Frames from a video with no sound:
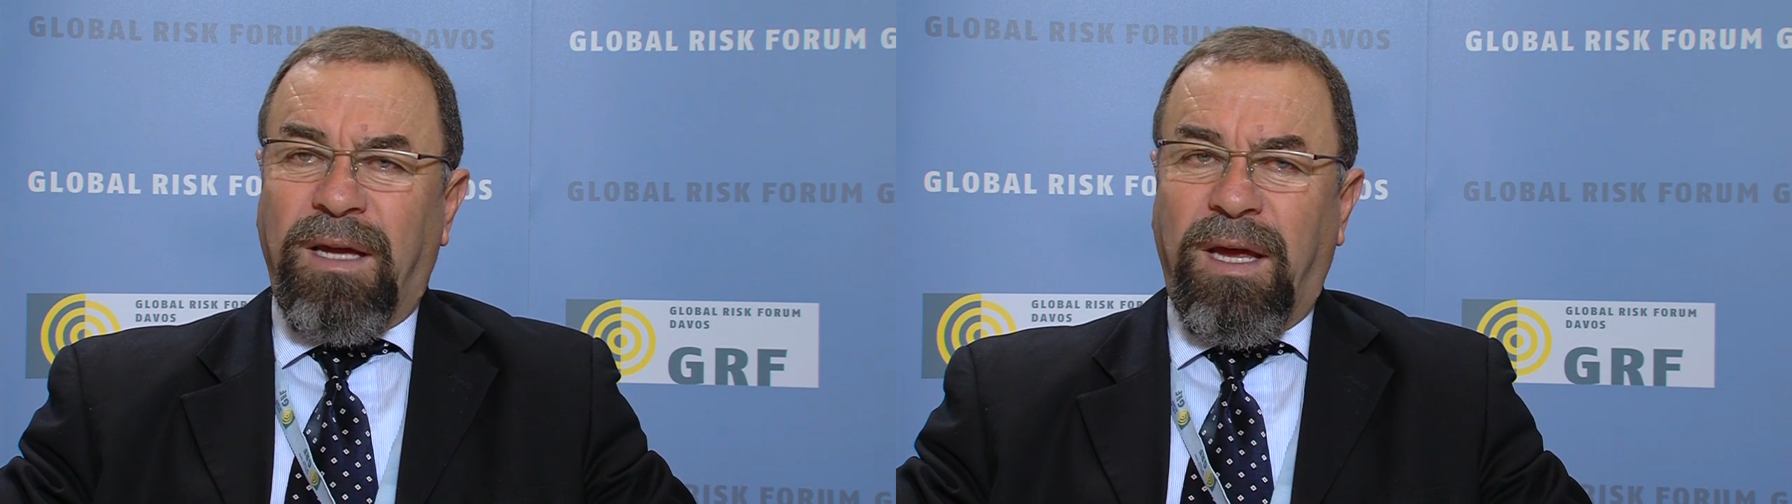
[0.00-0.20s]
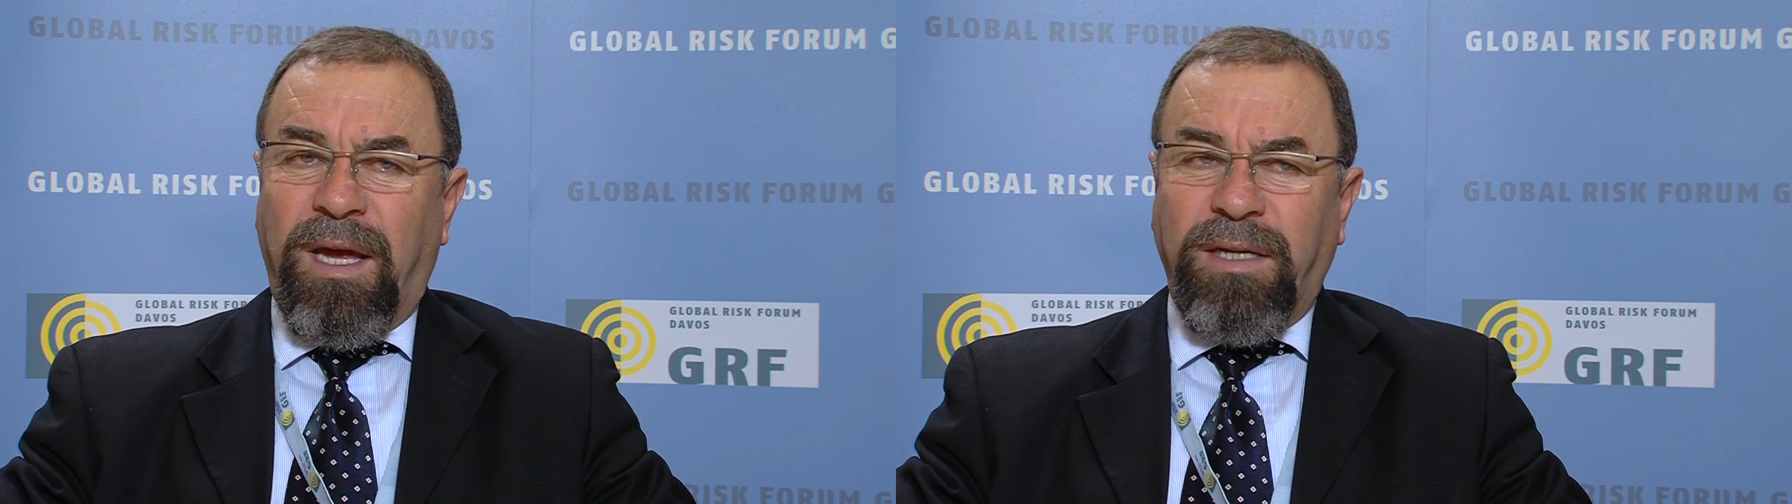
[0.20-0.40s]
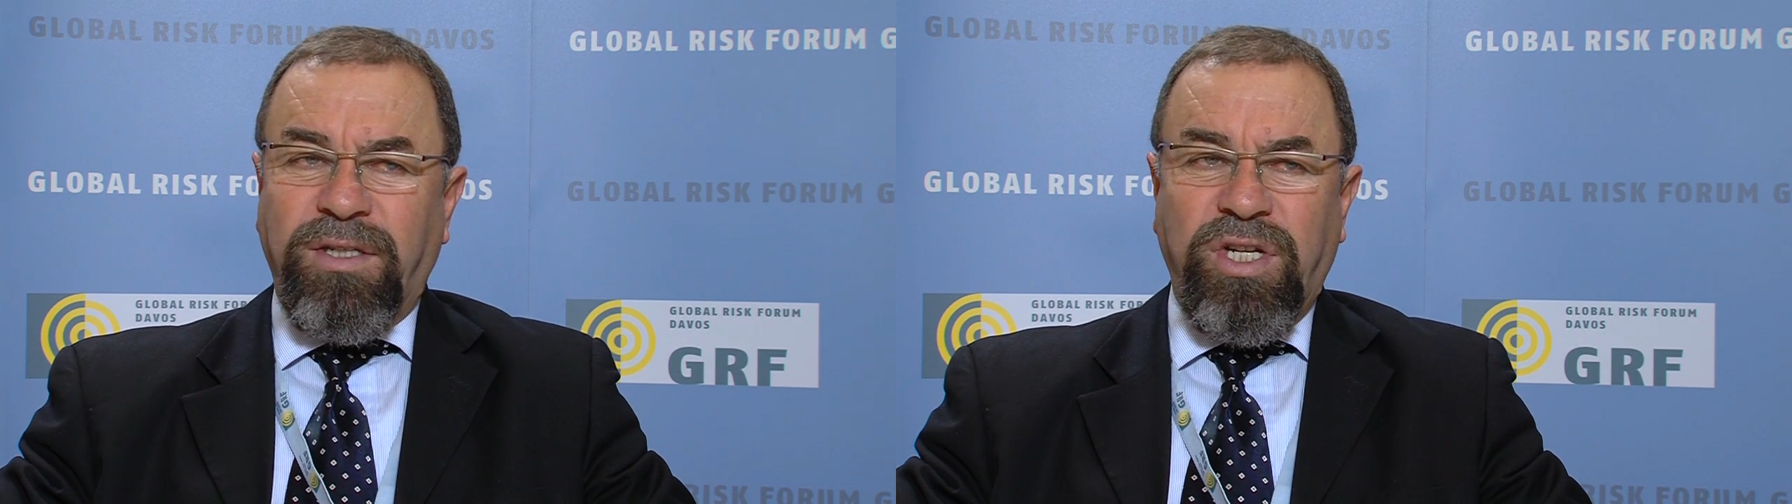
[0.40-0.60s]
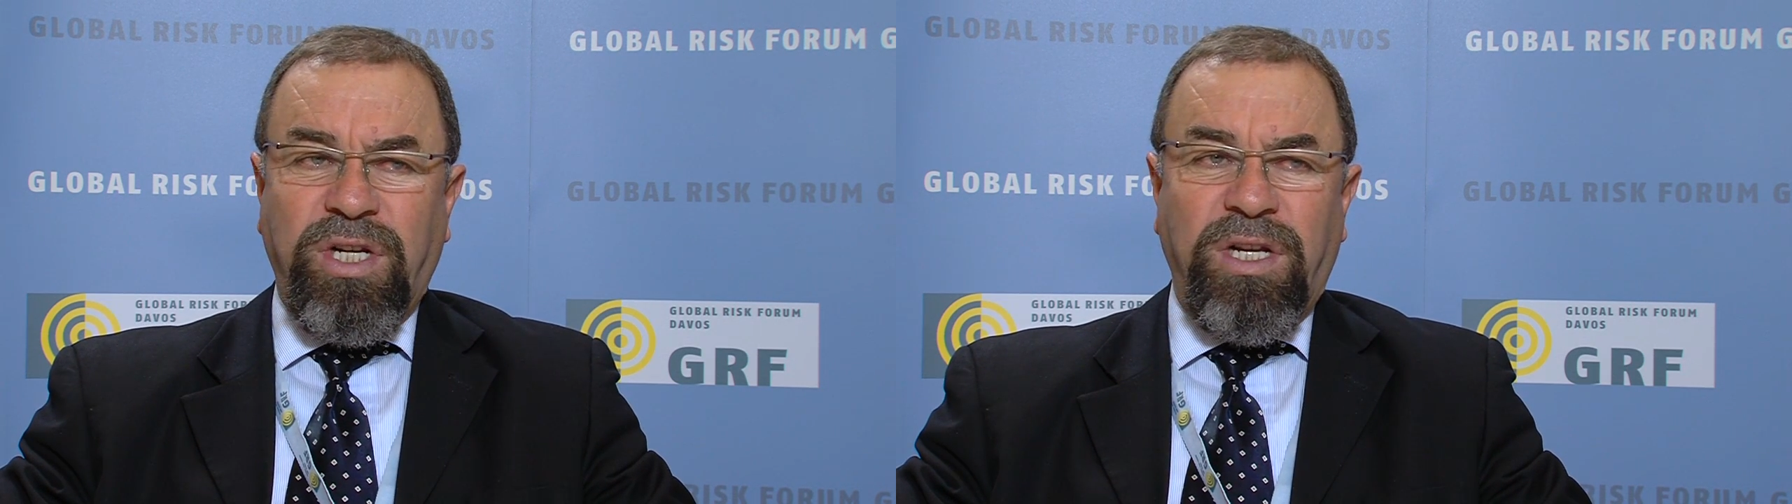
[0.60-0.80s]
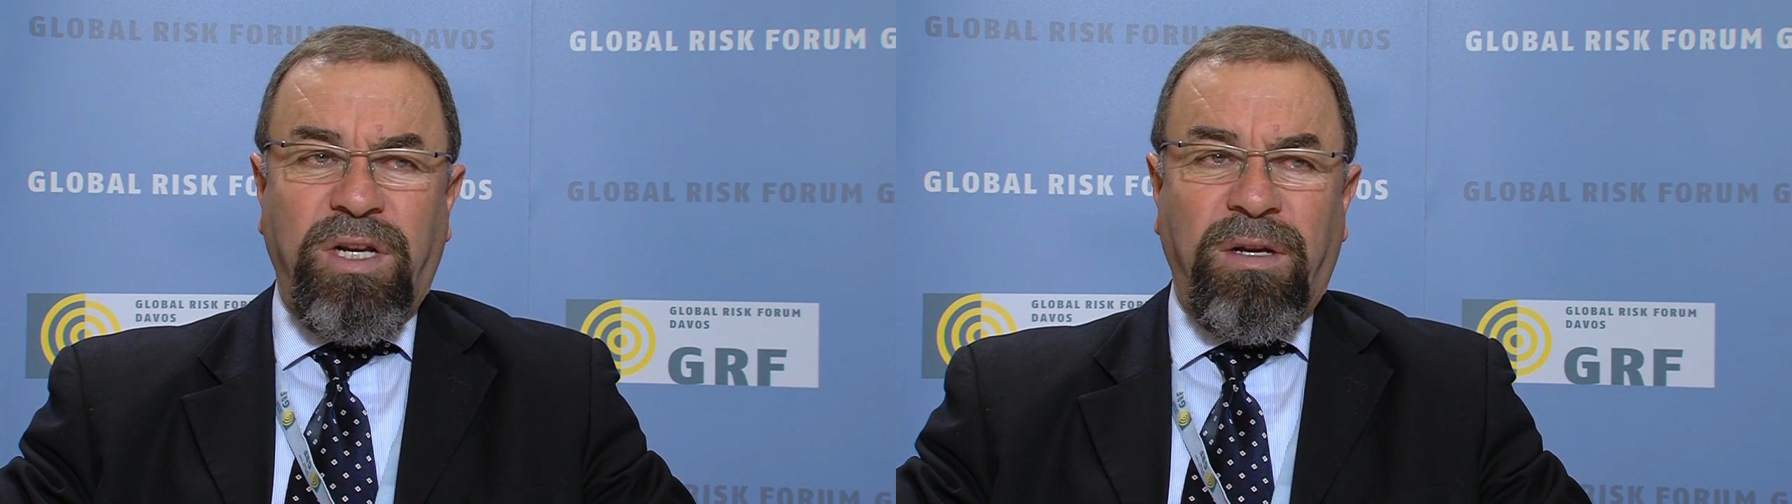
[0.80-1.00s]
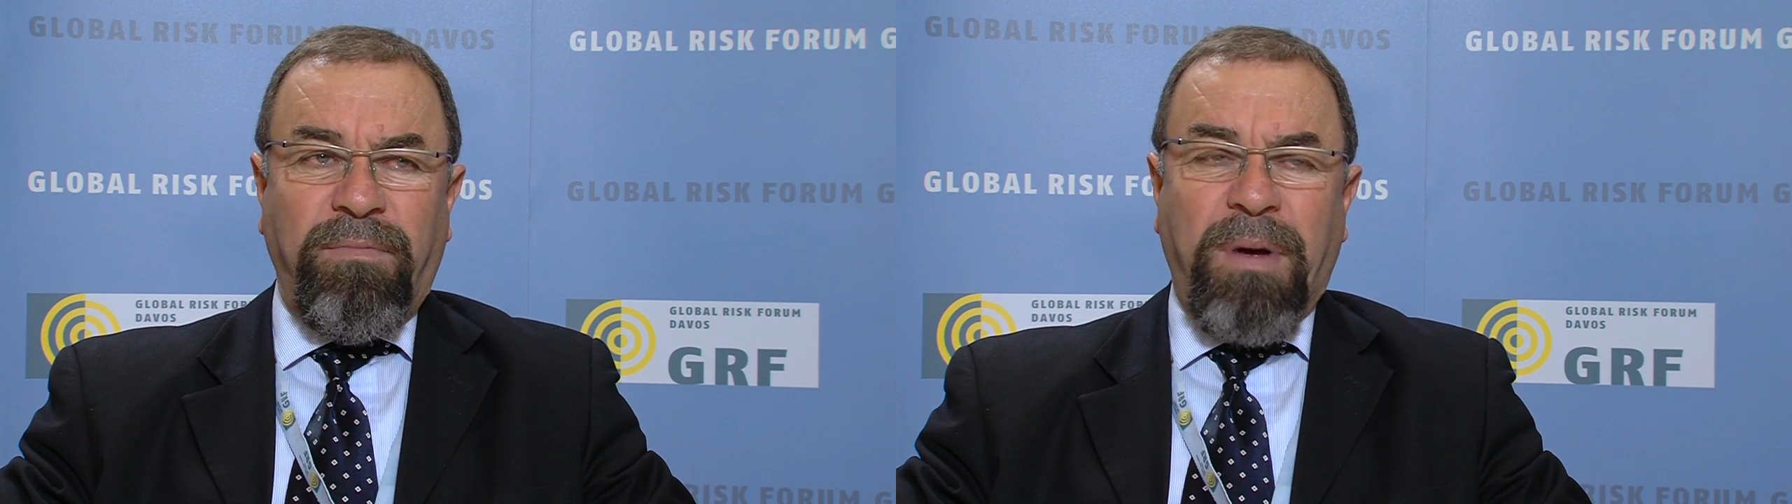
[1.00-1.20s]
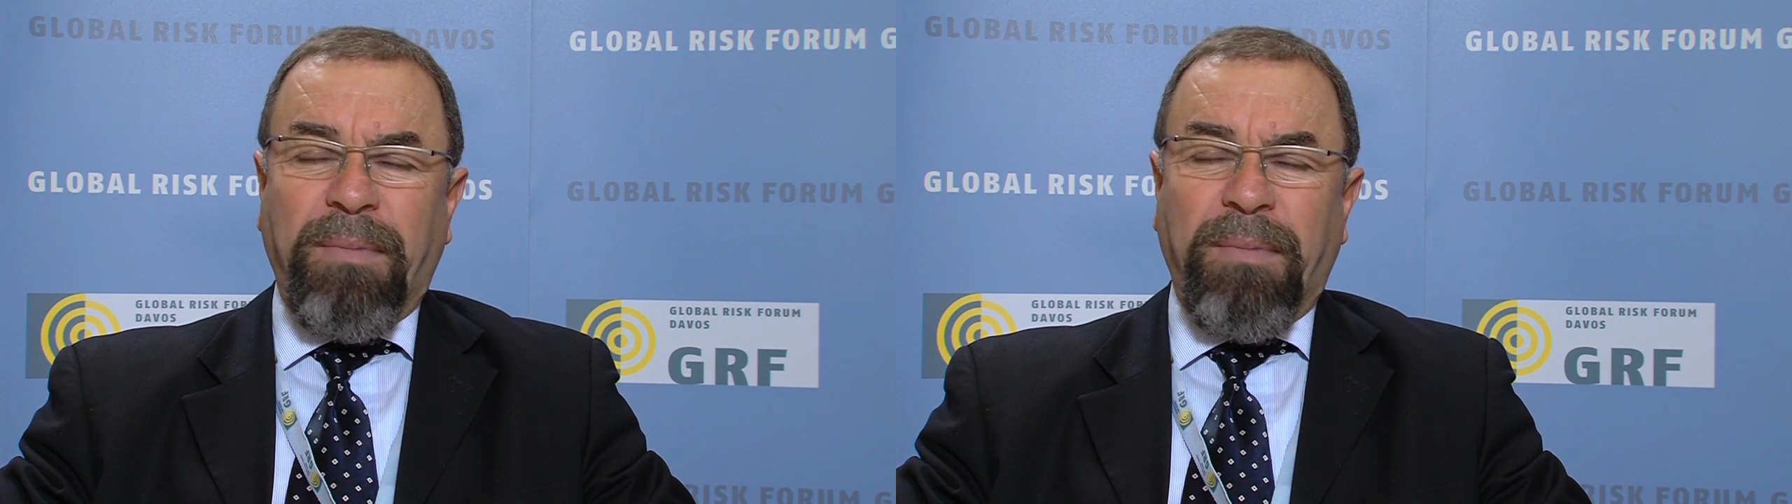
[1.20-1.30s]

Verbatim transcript: hygiene,